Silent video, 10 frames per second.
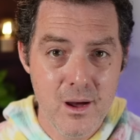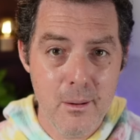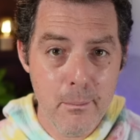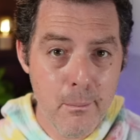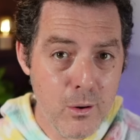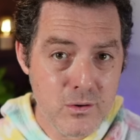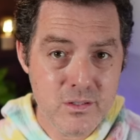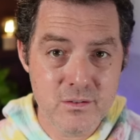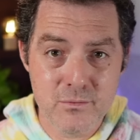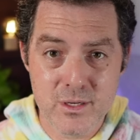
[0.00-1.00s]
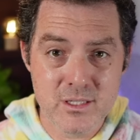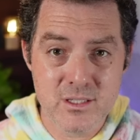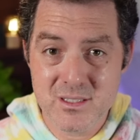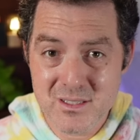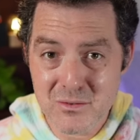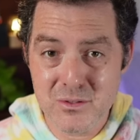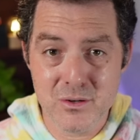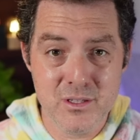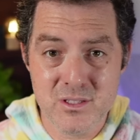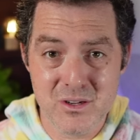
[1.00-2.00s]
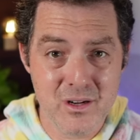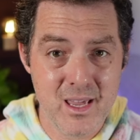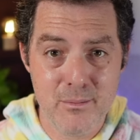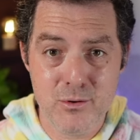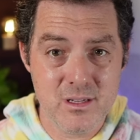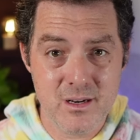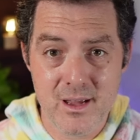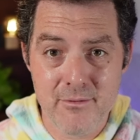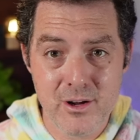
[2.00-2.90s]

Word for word: most of which still don't install cameras on every